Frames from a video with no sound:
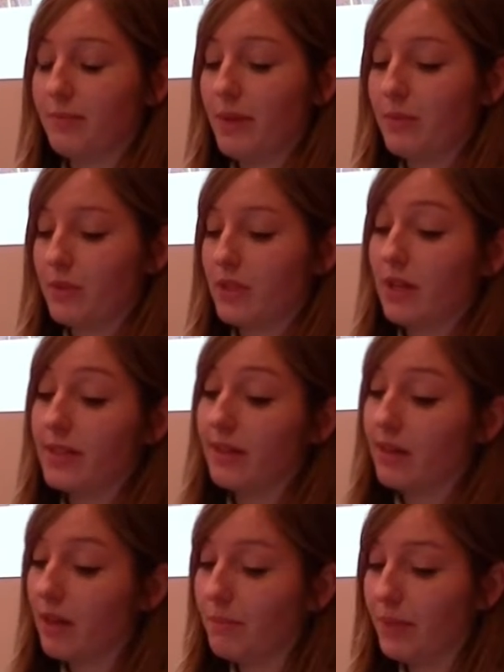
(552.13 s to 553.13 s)
people
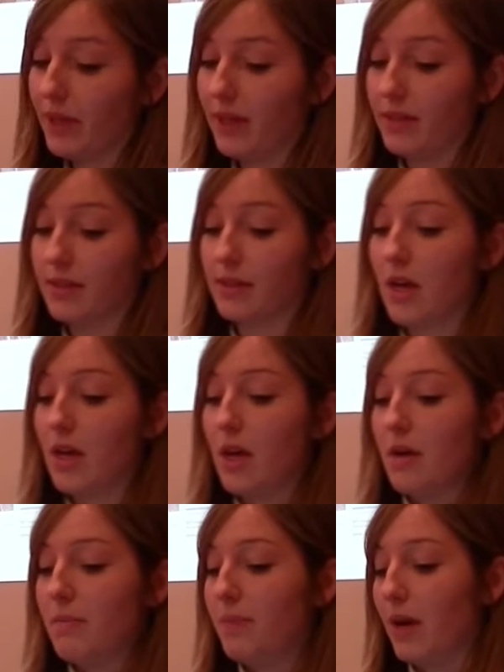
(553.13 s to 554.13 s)
starting companies
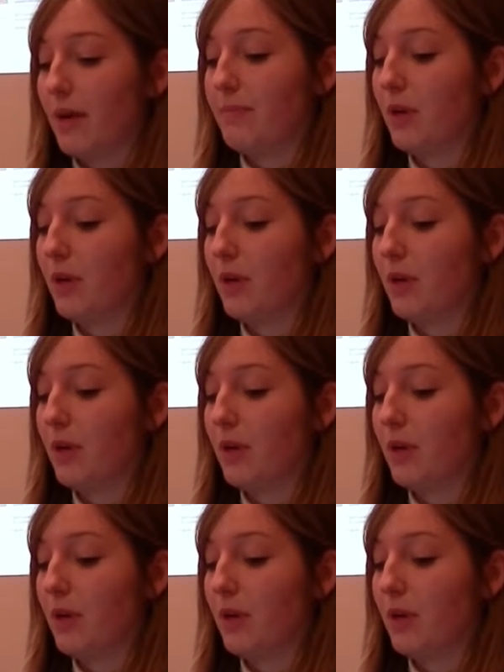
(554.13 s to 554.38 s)
by